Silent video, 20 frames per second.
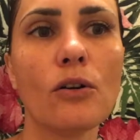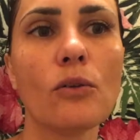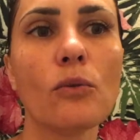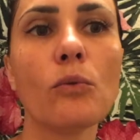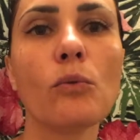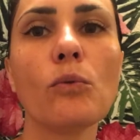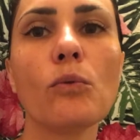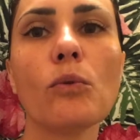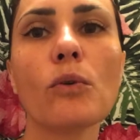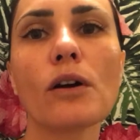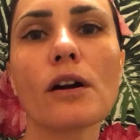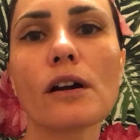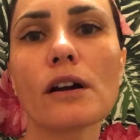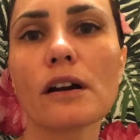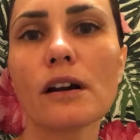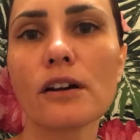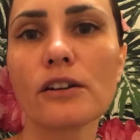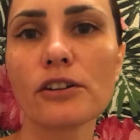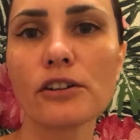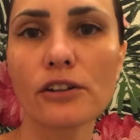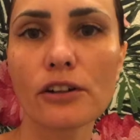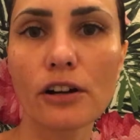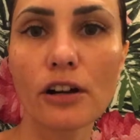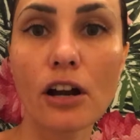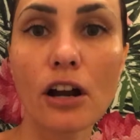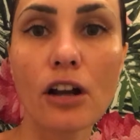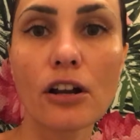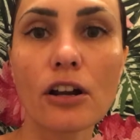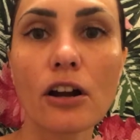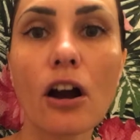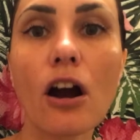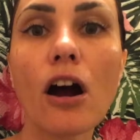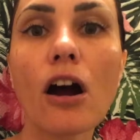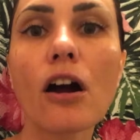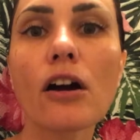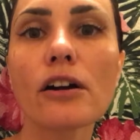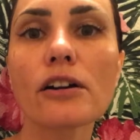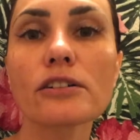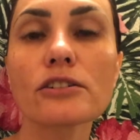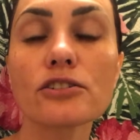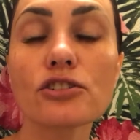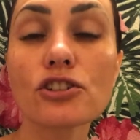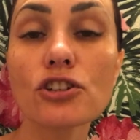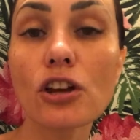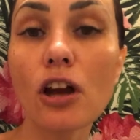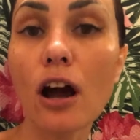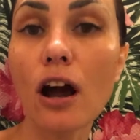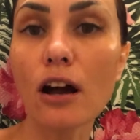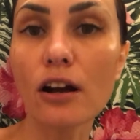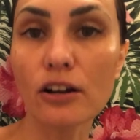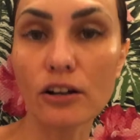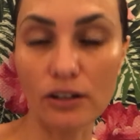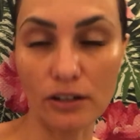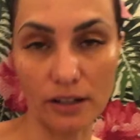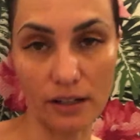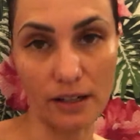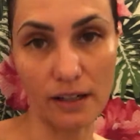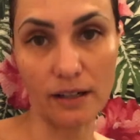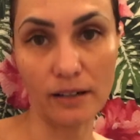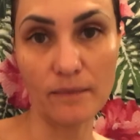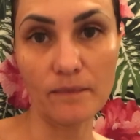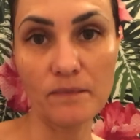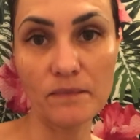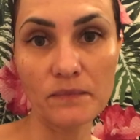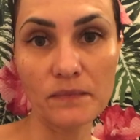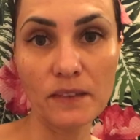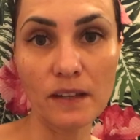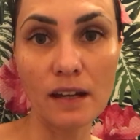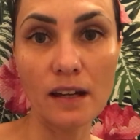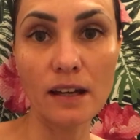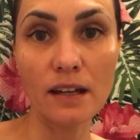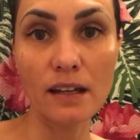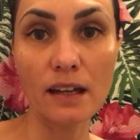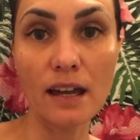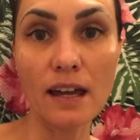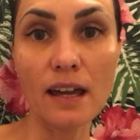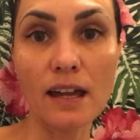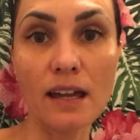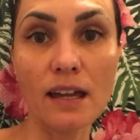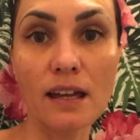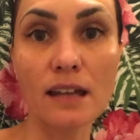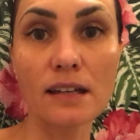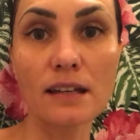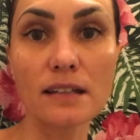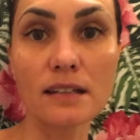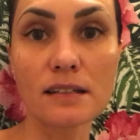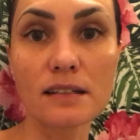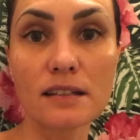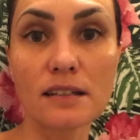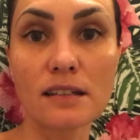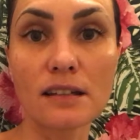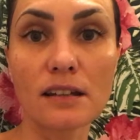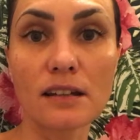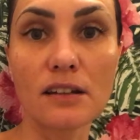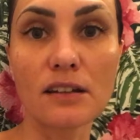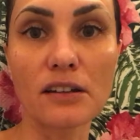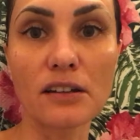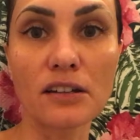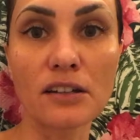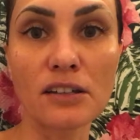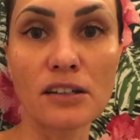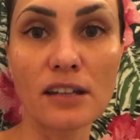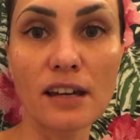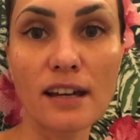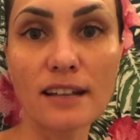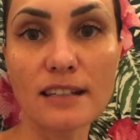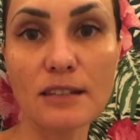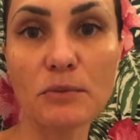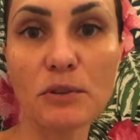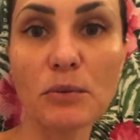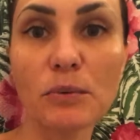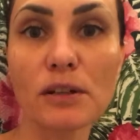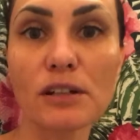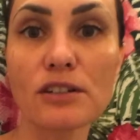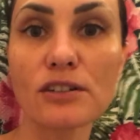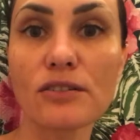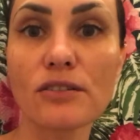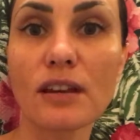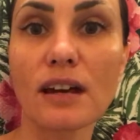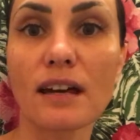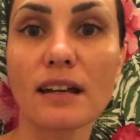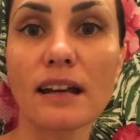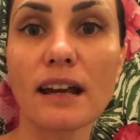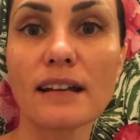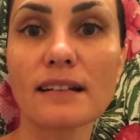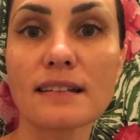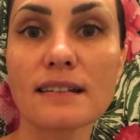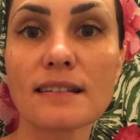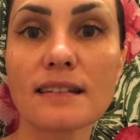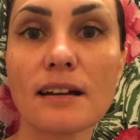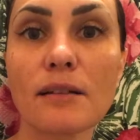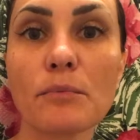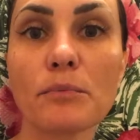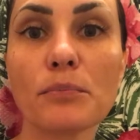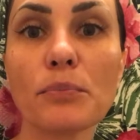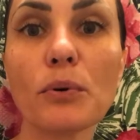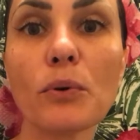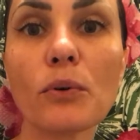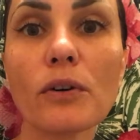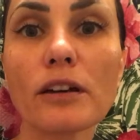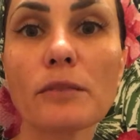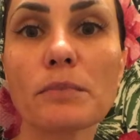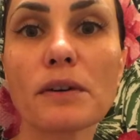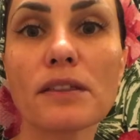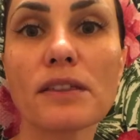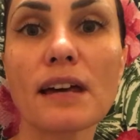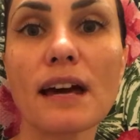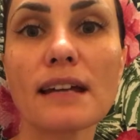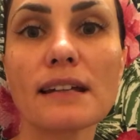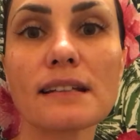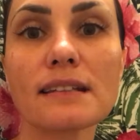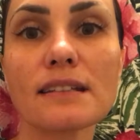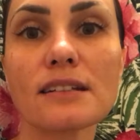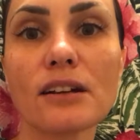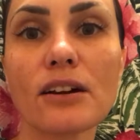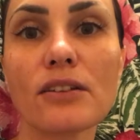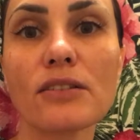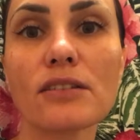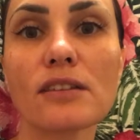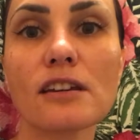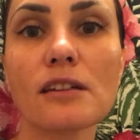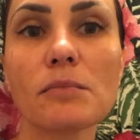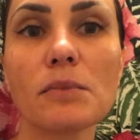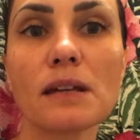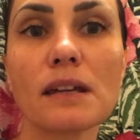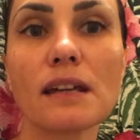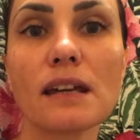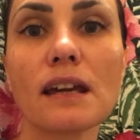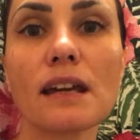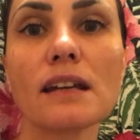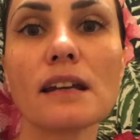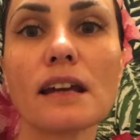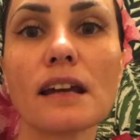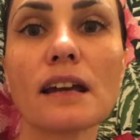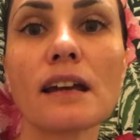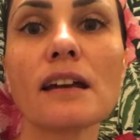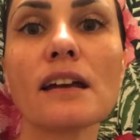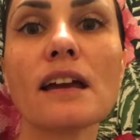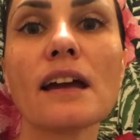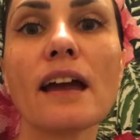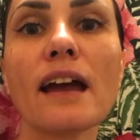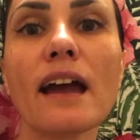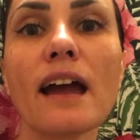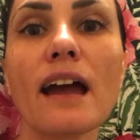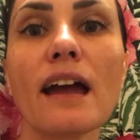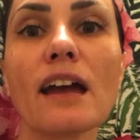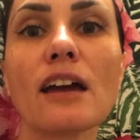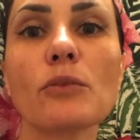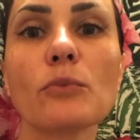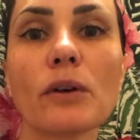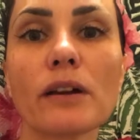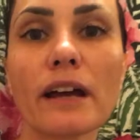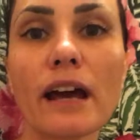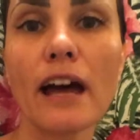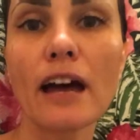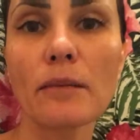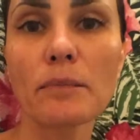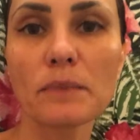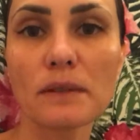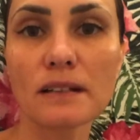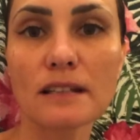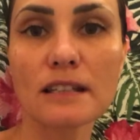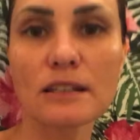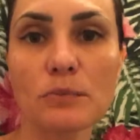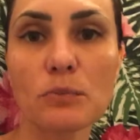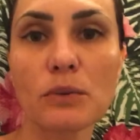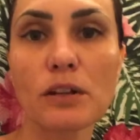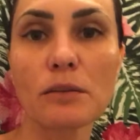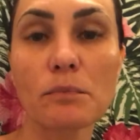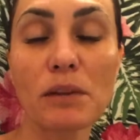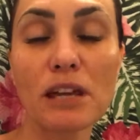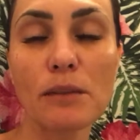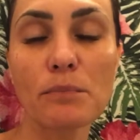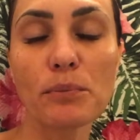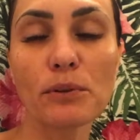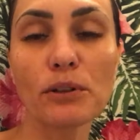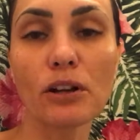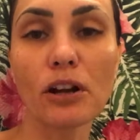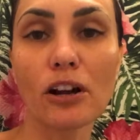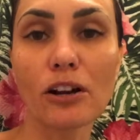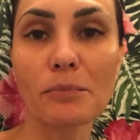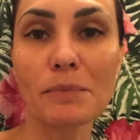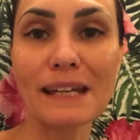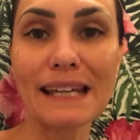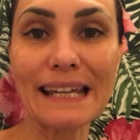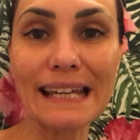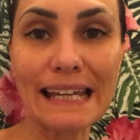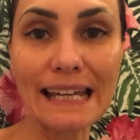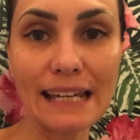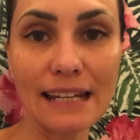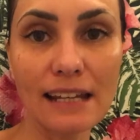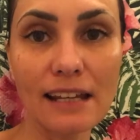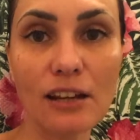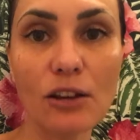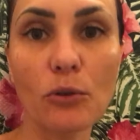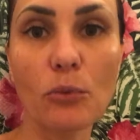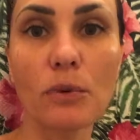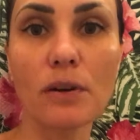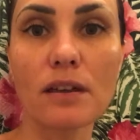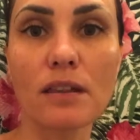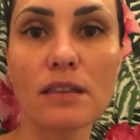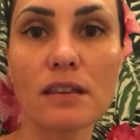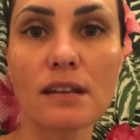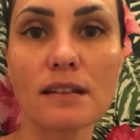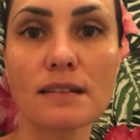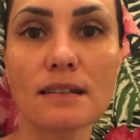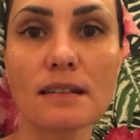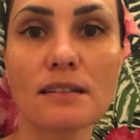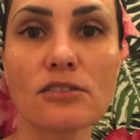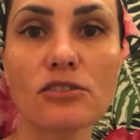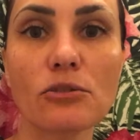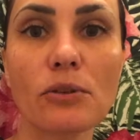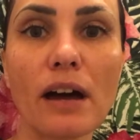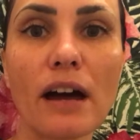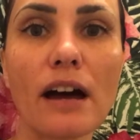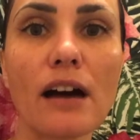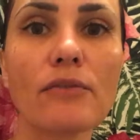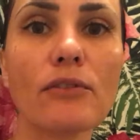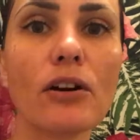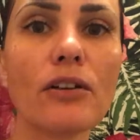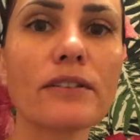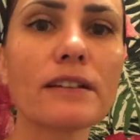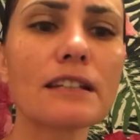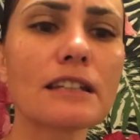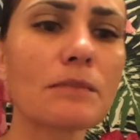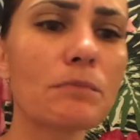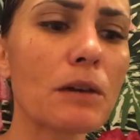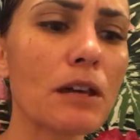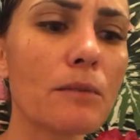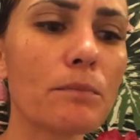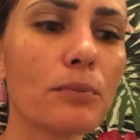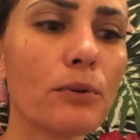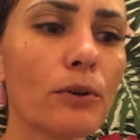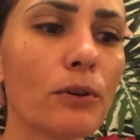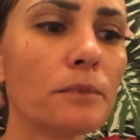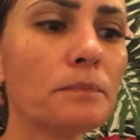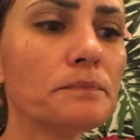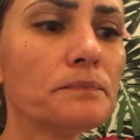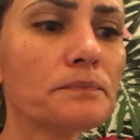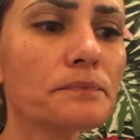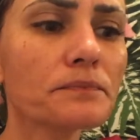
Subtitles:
work on your heart chakra. And yes, we want to do that at some point, but that is not the beginning. And what happens when people are beginning with this is you have all these people,